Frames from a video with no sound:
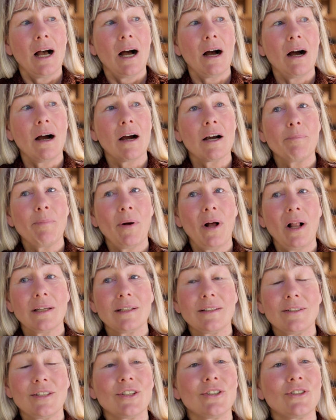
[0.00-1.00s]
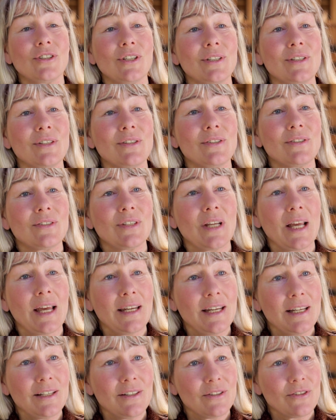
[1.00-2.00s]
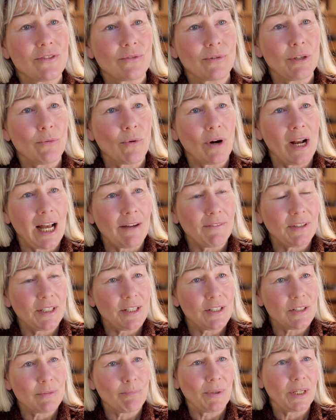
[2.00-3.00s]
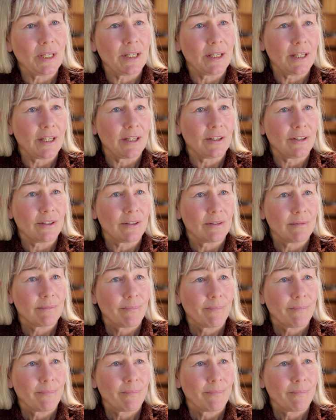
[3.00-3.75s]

our politicians and industry were having these big